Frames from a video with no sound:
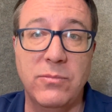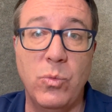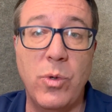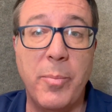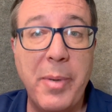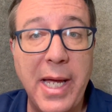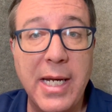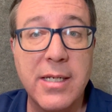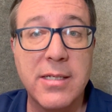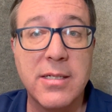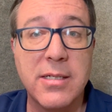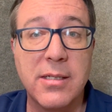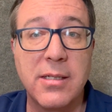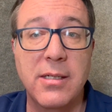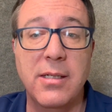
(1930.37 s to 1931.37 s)

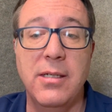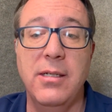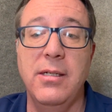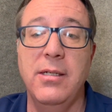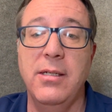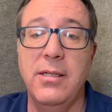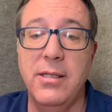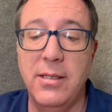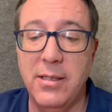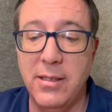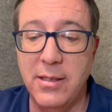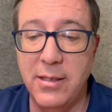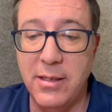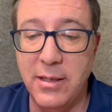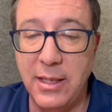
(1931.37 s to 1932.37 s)
Repent,
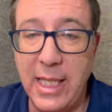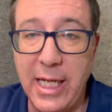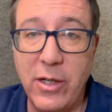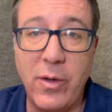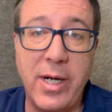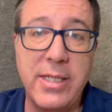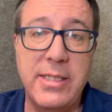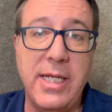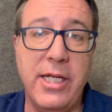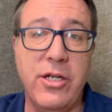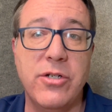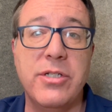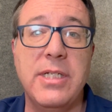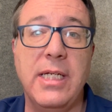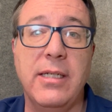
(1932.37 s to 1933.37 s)
let Christ take
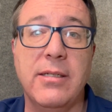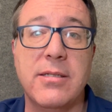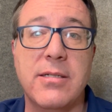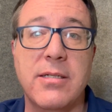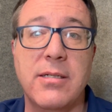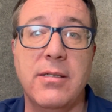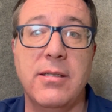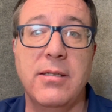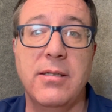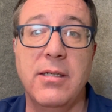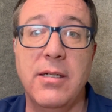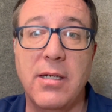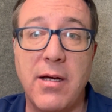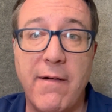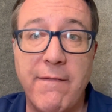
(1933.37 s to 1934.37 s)
your sins,
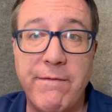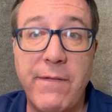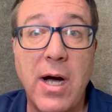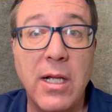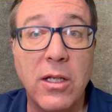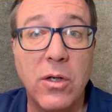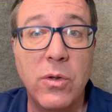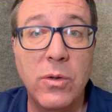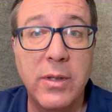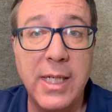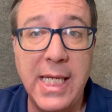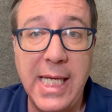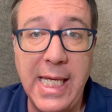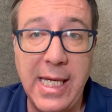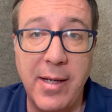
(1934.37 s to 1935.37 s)
follow
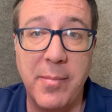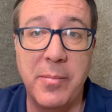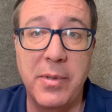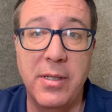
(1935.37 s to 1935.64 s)
Him.